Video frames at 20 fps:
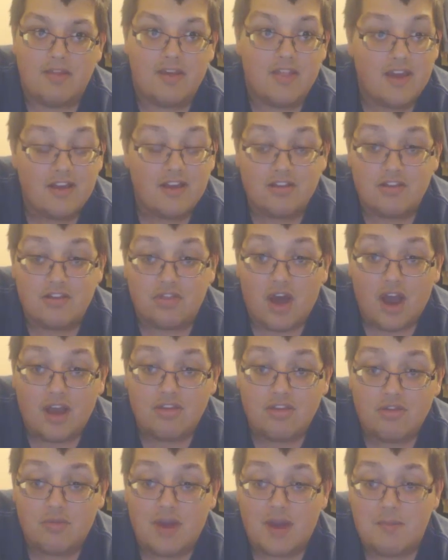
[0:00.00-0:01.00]
Maybe they
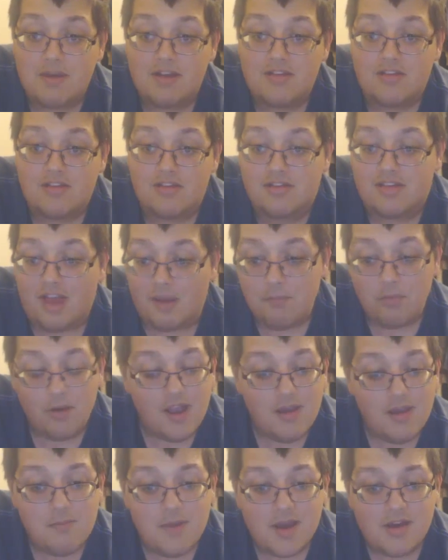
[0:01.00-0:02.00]
devised a way maybe to
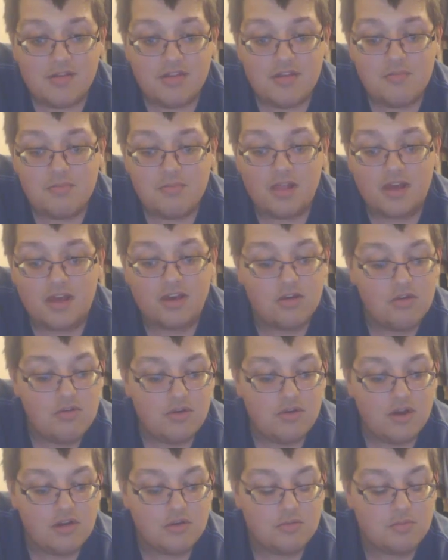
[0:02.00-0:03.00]
separate him out of them. Like,
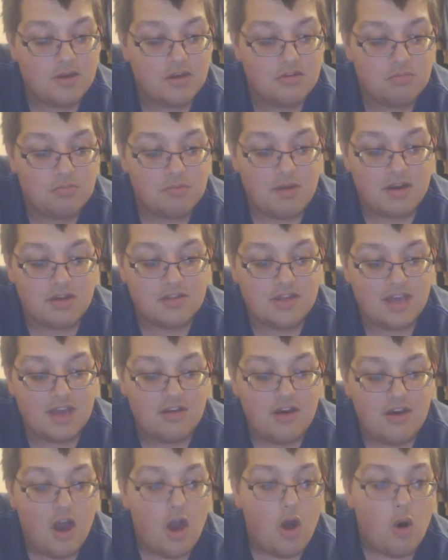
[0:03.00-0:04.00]
who knows? Because we managed to
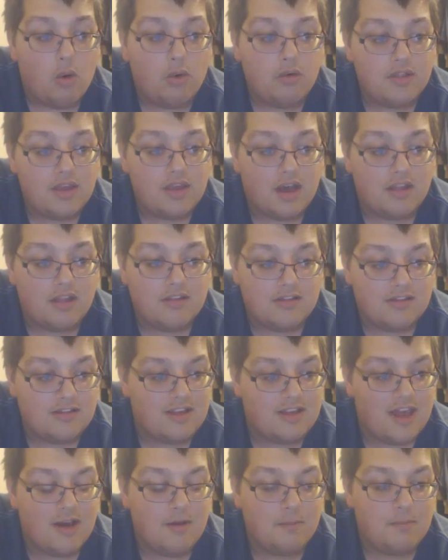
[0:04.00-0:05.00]
get all the other
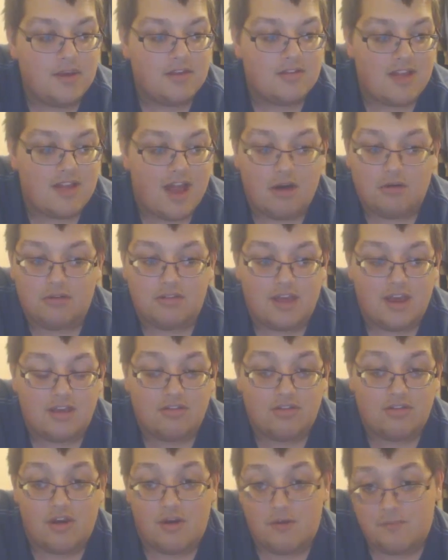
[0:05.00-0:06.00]
tail beasts out of
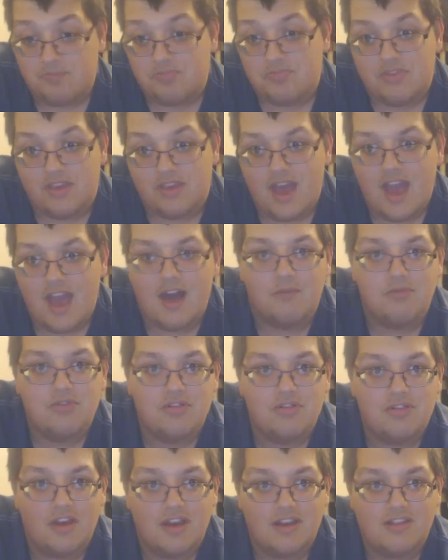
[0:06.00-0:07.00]
there. So, hey, I'm
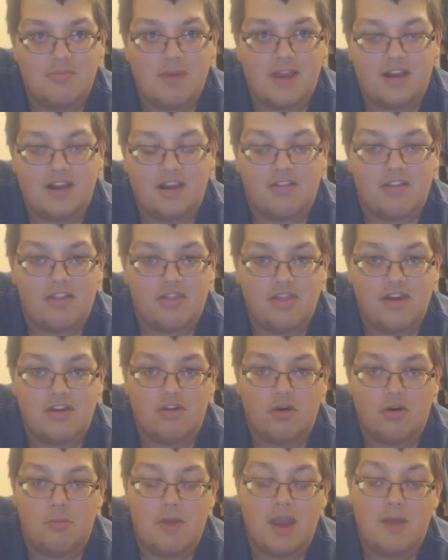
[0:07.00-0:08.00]
just like making up a
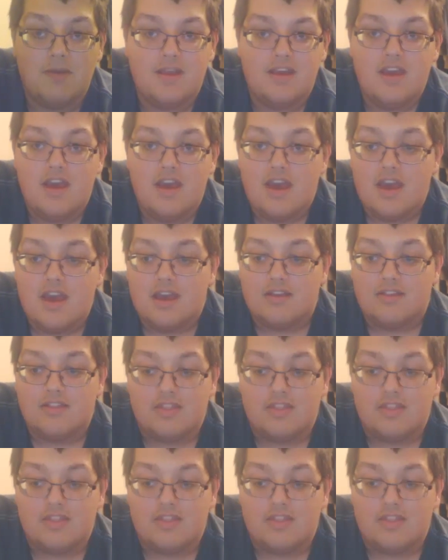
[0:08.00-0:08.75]
theory. Or maybe